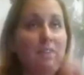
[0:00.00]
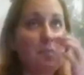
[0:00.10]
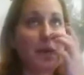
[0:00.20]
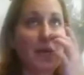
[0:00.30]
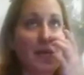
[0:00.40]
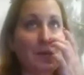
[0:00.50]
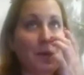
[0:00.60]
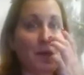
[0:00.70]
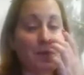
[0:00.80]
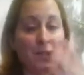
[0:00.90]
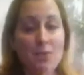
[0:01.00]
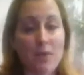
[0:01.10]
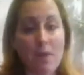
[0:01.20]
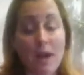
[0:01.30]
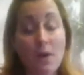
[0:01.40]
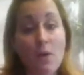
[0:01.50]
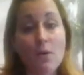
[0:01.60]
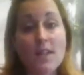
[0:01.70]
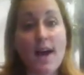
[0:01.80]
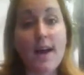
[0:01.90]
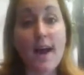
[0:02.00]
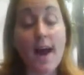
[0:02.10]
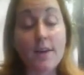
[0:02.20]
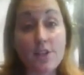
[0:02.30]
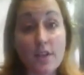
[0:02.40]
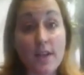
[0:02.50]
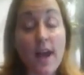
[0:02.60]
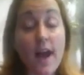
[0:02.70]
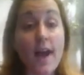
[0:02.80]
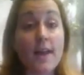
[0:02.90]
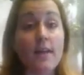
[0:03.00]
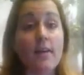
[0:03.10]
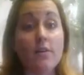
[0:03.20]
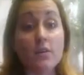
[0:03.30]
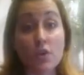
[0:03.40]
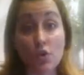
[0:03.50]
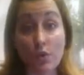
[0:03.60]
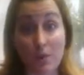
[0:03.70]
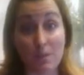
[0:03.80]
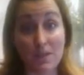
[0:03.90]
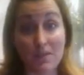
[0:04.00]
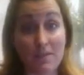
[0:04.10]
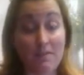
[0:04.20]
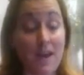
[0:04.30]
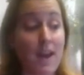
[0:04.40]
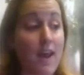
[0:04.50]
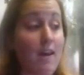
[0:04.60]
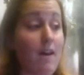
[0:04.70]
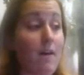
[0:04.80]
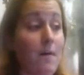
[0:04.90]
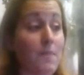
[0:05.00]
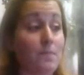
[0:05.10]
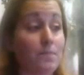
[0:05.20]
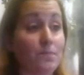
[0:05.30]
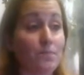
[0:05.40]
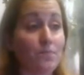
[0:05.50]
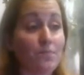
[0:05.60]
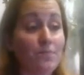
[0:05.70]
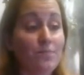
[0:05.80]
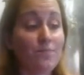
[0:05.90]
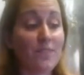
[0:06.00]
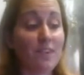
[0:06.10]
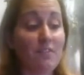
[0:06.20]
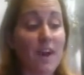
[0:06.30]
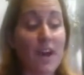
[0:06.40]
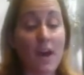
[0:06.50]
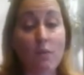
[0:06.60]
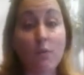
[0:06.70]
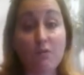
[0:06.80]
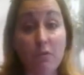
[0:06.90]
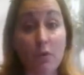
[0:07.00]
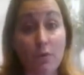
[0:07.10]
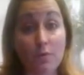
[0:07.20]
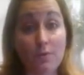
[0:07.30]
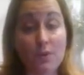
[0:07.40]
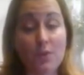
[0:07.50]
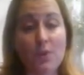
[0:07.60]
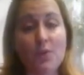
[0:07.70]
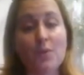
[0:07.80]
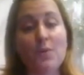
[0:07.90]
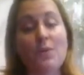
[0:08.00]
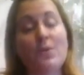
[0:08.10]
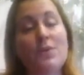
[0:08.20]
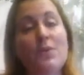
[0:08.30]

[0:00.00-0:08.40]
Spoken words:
at the beginning when I was doing my calls, I actually had a script that I would follow to